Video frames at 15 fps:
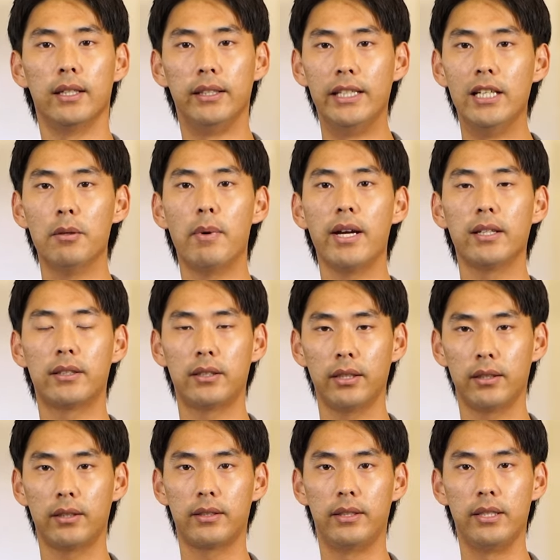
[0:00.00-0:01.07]
Nehemiah
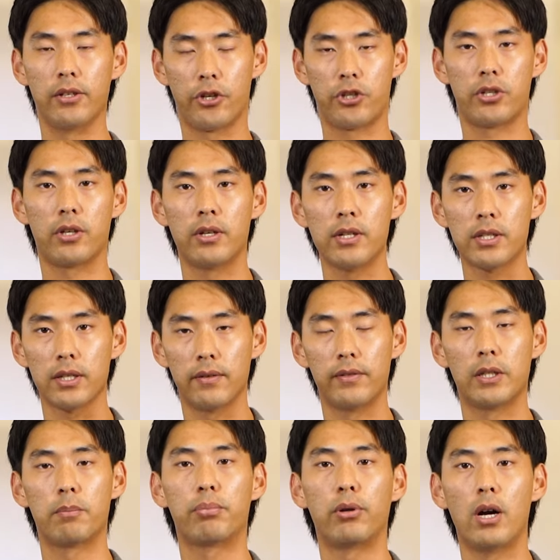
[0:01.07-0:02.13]
took the assurance of
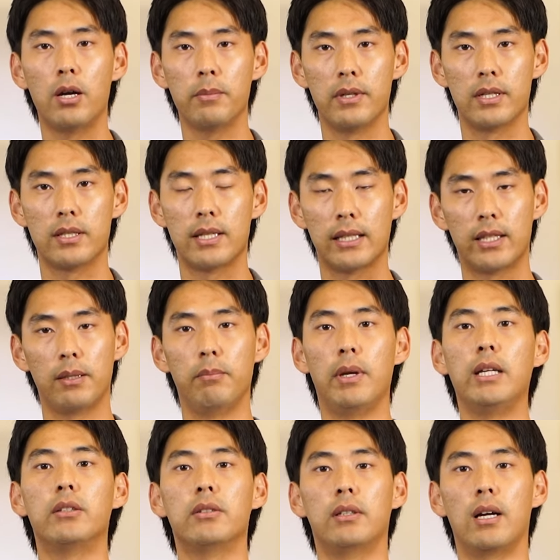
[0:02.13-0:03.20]
their promise that they
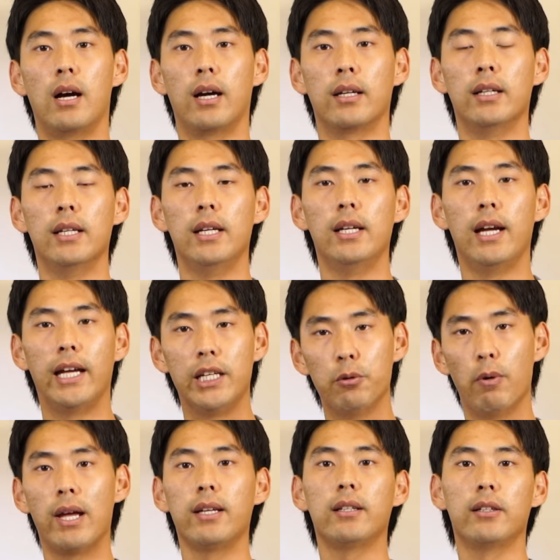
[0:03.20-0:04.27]
made to God, and he
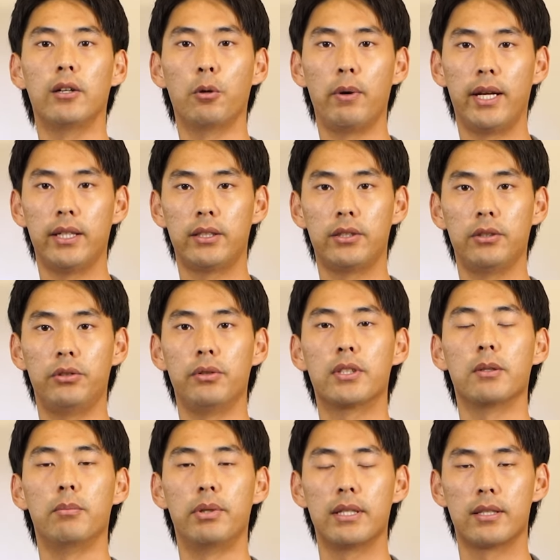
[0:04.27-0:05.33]
went away to do
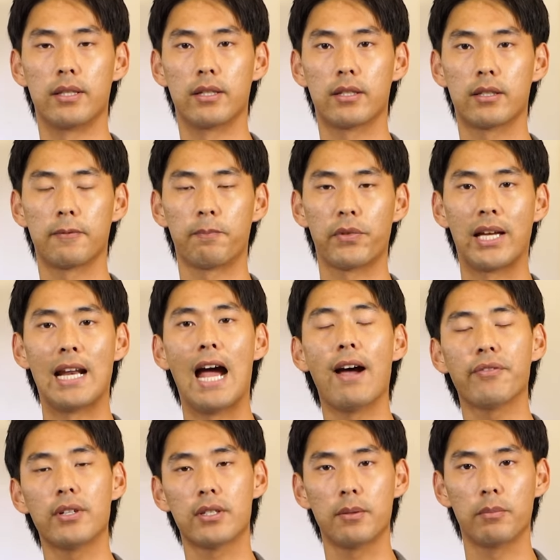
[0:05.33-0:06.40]
some business. And
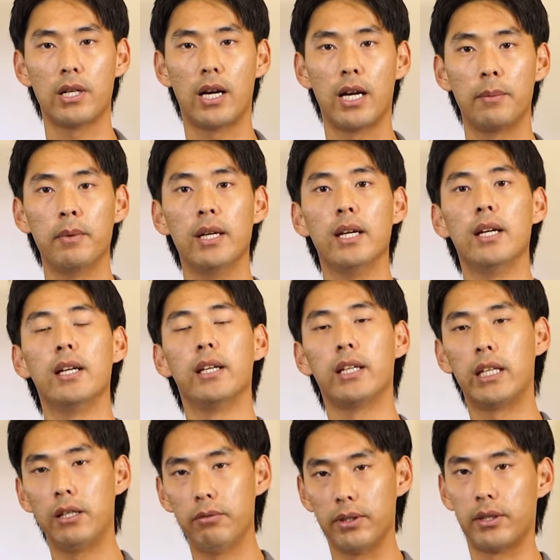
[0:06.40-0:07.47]
after some time,
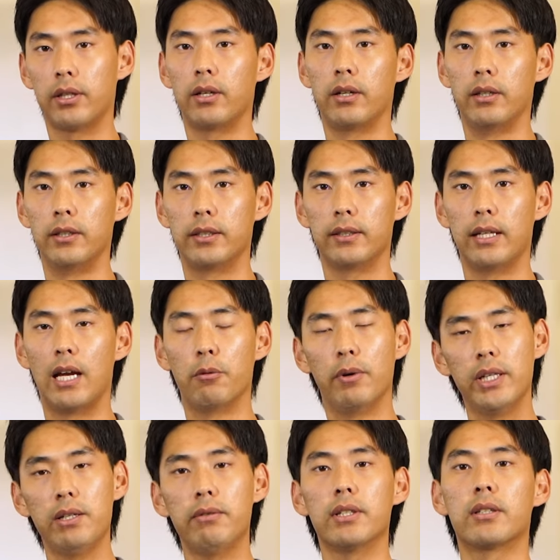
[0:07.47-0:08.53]
he returned. And
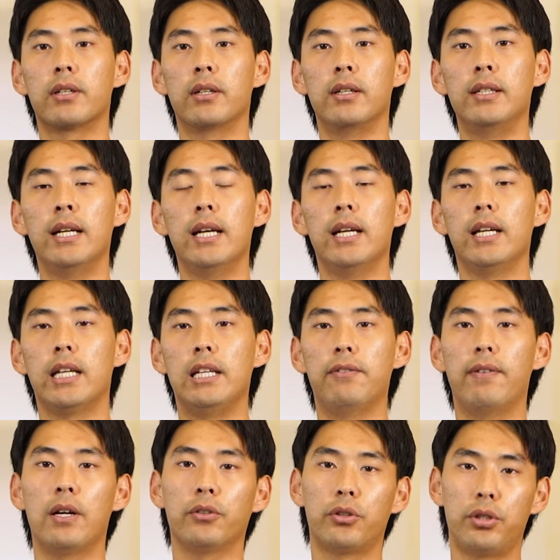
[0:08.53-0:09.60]
when he returned, he
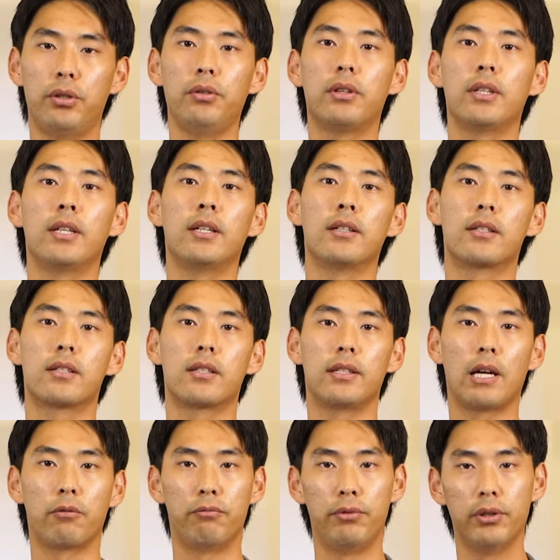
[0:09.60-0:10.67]
found two things
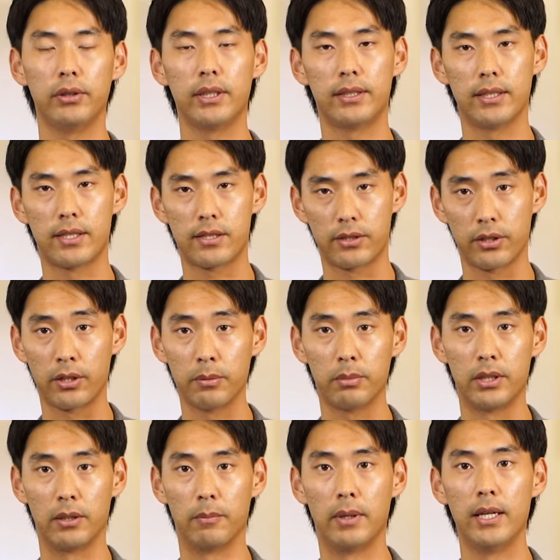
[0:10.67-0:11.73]
that really
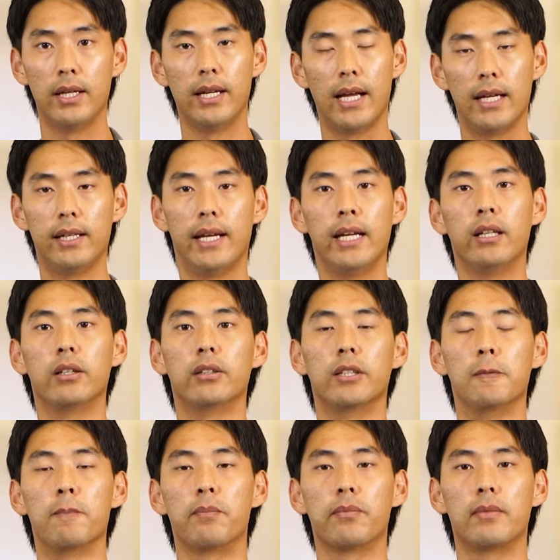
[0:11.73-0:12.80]
disturbed him and angered
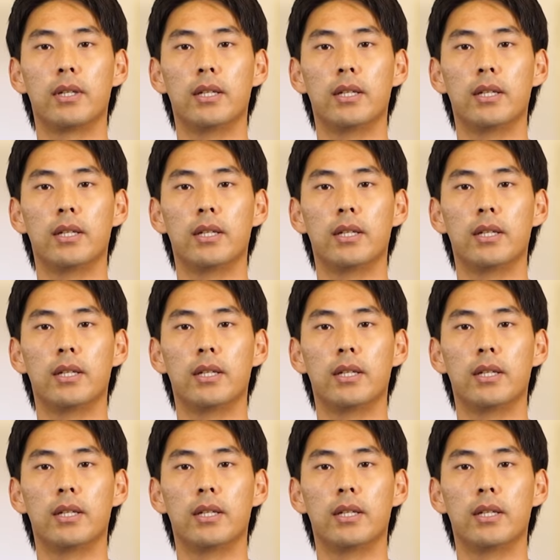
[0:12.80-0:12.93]
him.